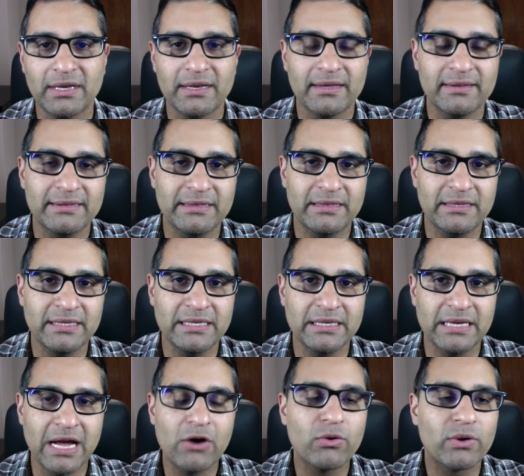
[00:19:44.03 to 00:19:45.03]
the
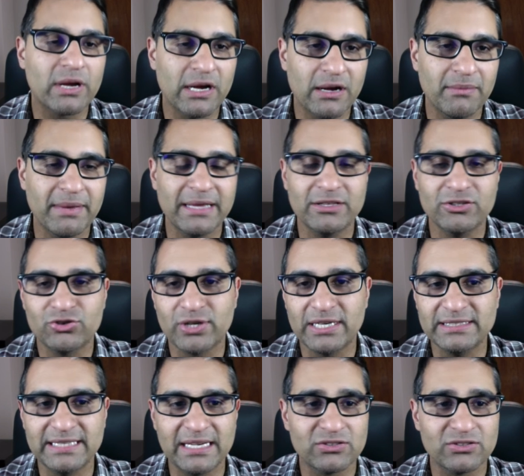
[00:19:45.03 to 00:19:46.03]
outcome and the
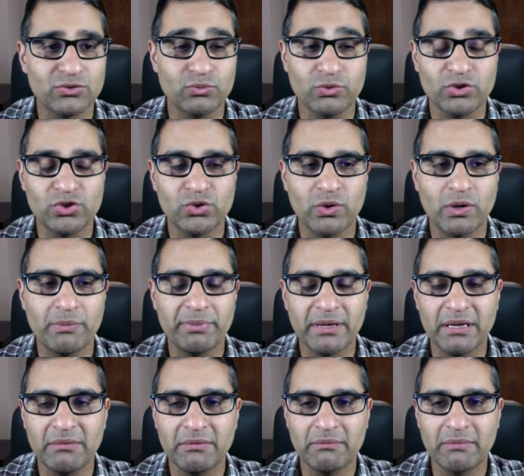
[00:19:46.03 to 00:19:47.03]
transactions will show up
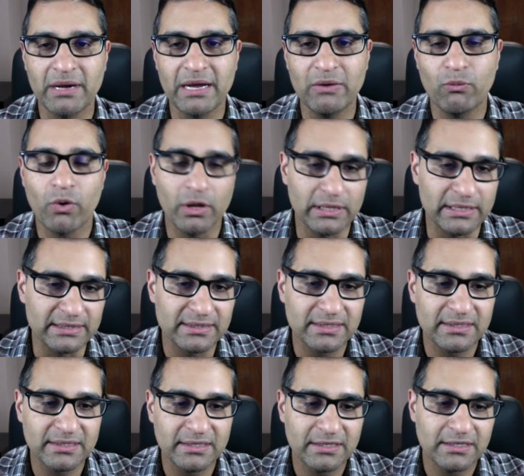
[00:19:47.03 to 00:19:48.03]
in my wallet
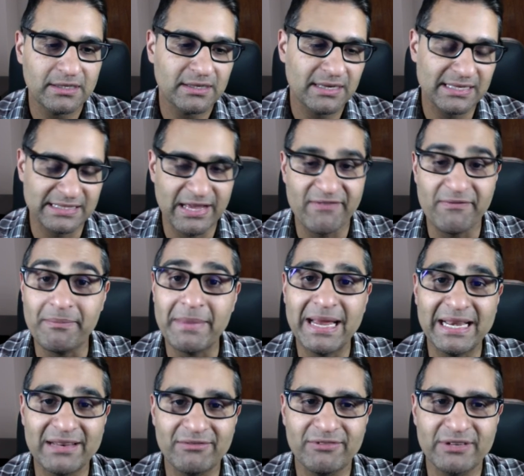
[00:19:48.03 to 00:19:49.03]
because I've
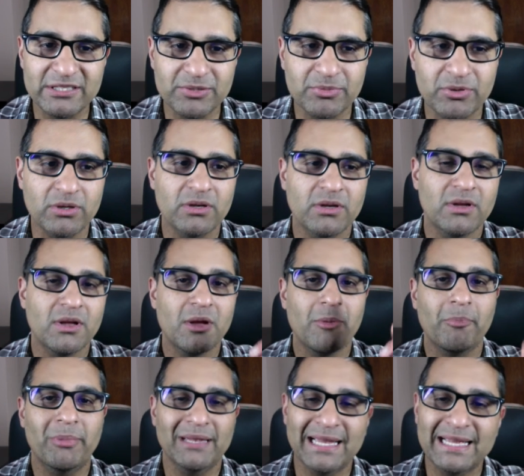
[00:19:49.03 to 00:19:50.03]
made it visible.
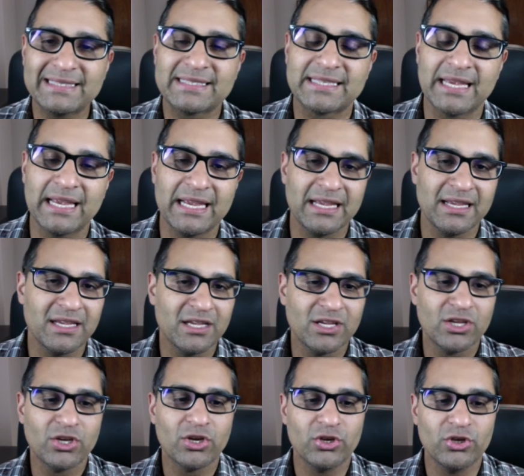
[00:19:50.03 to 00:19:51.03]
But let's say
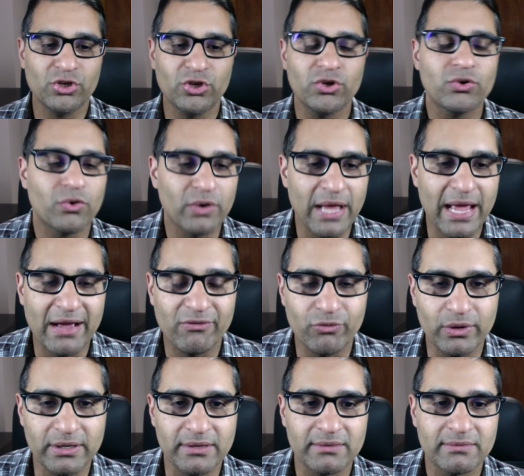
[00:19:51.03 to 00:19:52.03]
you don't have
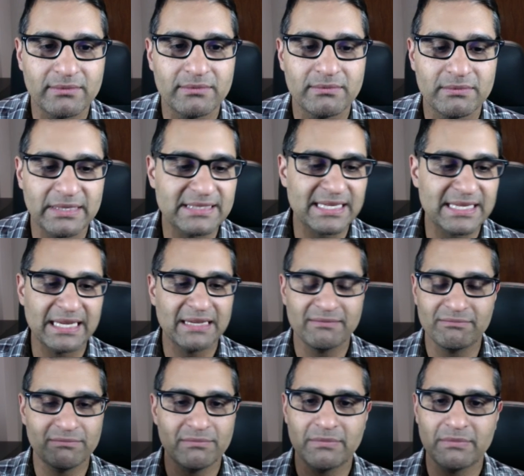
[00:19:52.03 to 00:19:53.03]
one. Let's say
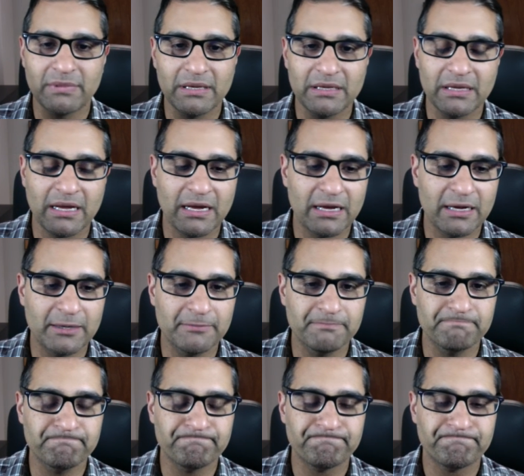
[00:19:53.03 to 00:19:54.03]

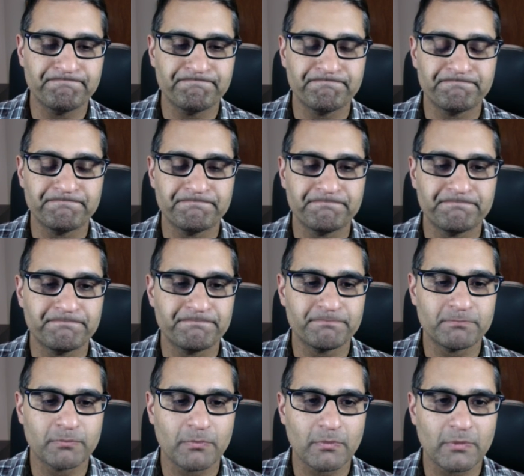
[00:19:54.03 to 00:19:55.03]

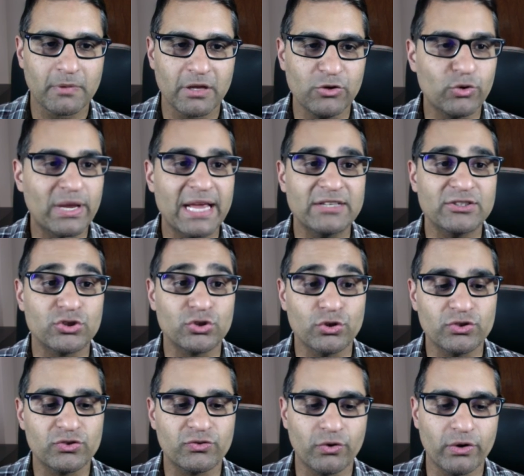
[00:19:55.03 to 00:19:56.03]
you can't
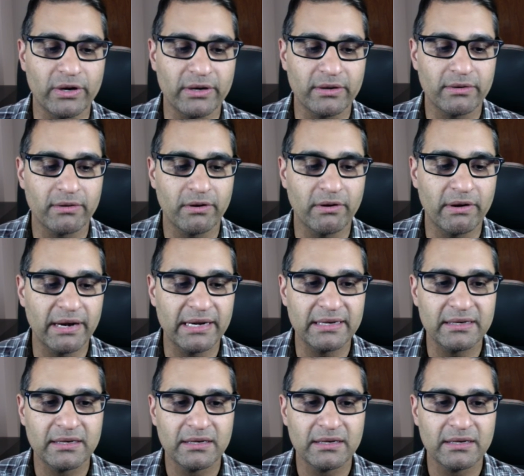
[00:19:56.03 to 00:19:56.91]
search for it. All right.